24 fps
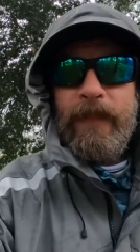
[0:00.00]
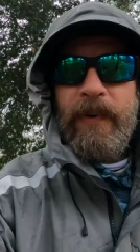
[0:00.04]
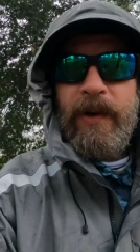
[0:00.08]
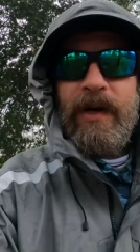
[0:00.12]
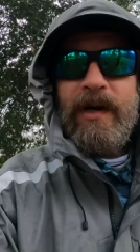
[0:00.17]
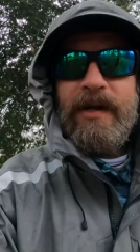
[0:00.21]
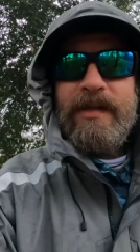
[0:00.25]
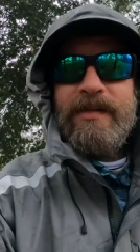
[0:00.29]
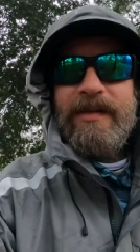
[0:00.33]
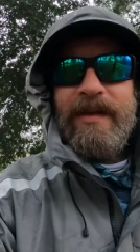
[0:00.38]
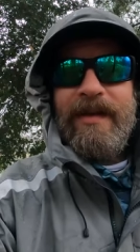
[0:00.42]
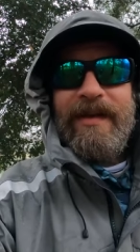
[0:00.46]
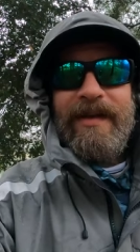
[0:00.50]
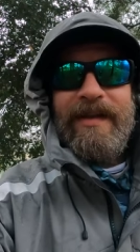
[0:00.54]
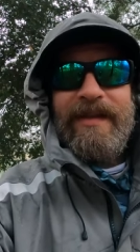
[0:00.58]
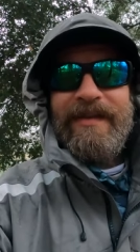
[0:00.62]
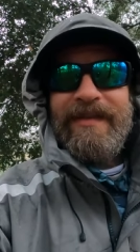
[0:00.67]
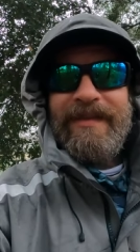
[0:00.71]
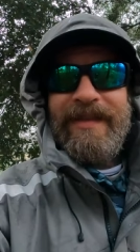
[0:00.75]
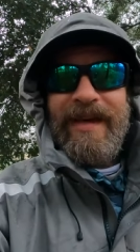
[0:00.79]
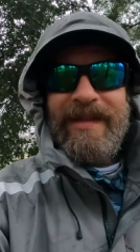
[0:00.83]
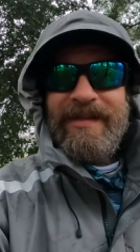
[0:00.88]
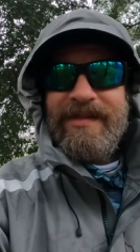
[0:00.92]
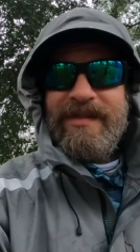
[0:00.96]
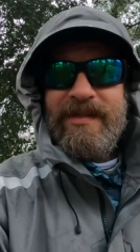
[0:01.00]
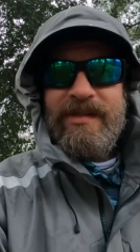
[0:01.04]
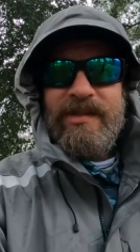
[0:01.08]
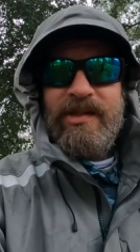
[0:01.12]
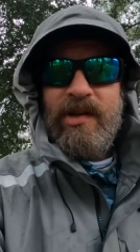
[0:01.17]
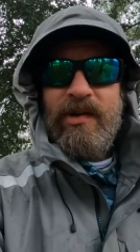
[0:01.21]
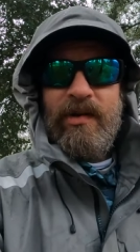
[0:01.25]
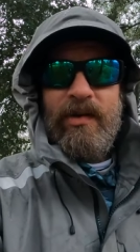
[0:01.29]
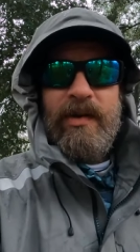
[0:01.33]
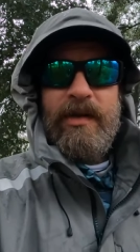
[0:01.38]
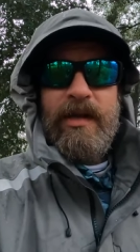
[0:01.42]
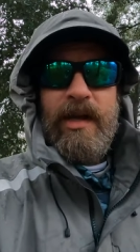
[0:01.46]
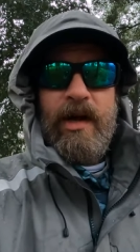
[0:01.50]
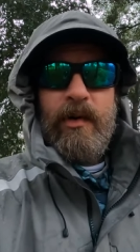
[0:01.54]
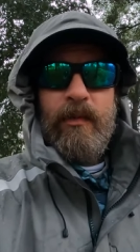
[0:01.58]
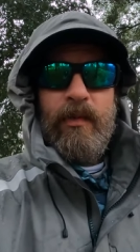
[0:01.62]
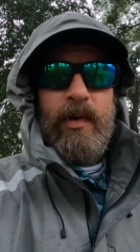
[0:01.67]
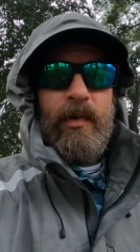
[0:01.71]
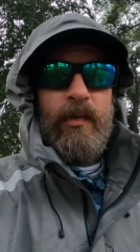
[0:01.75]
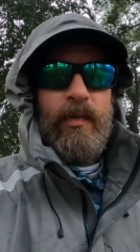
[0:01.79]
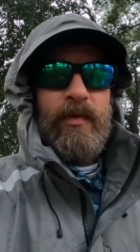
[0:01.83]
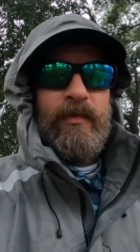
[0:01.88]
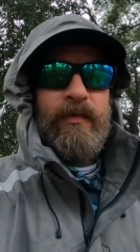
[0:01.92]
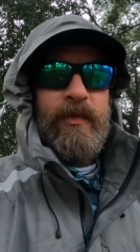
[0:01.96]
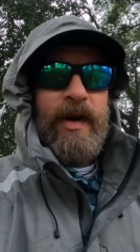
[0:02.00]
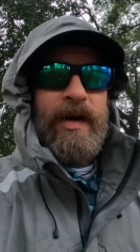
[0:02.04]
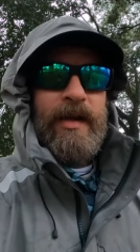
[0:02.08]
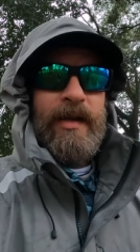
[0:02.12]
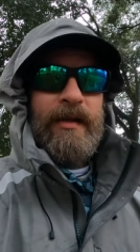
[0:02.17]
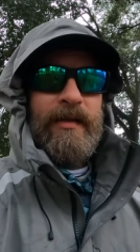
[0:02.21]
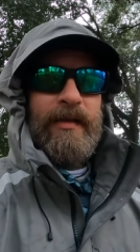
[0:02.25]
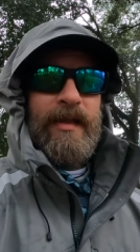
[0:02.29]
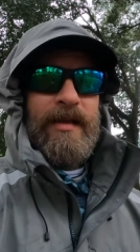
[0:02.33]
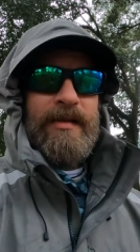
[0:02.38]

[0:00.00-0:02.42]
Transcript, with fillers: But that's generally not what we're fighting.